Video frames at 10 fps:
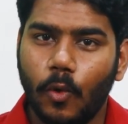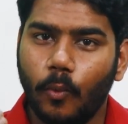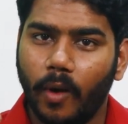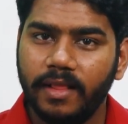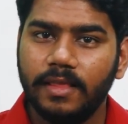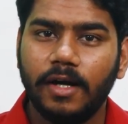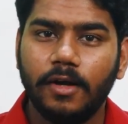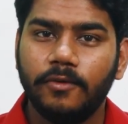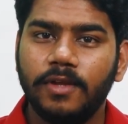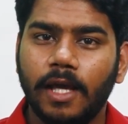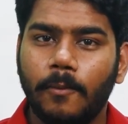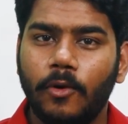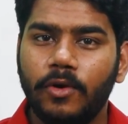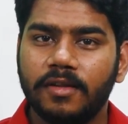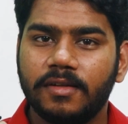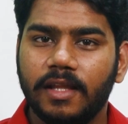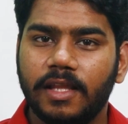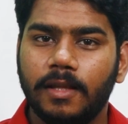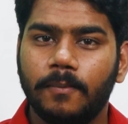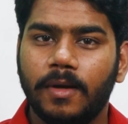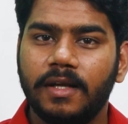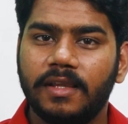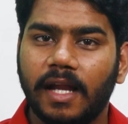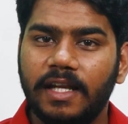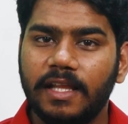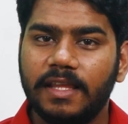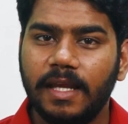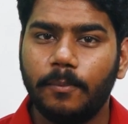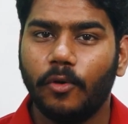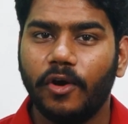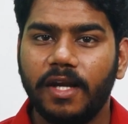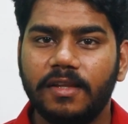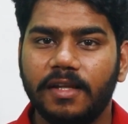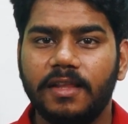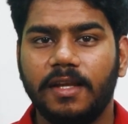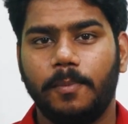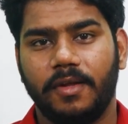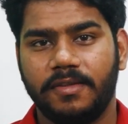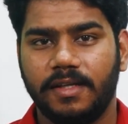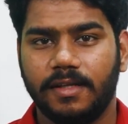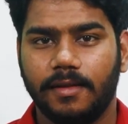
1/3 of the amount is nothing but 33.33%.